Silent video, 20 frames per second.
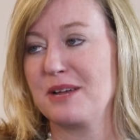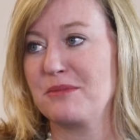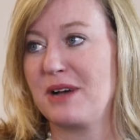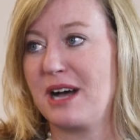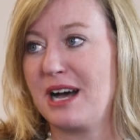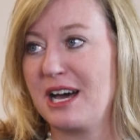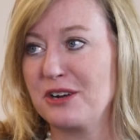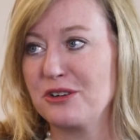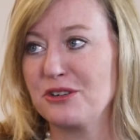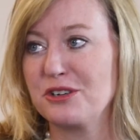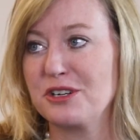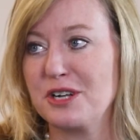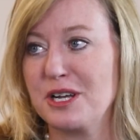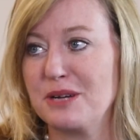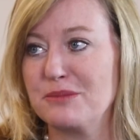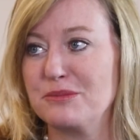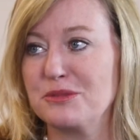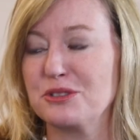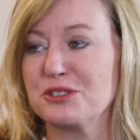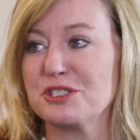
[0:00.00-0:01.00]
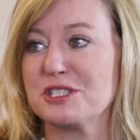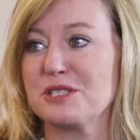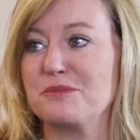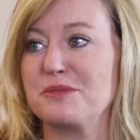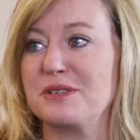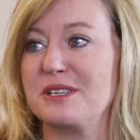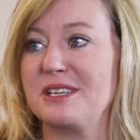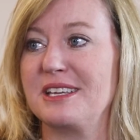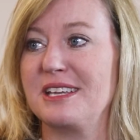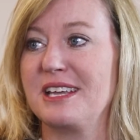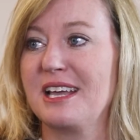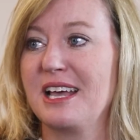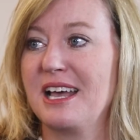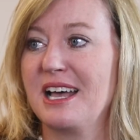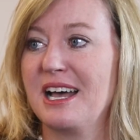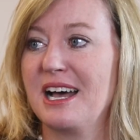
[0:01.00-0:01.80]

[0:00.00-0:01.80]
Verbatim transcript: I'm honored and humbled to be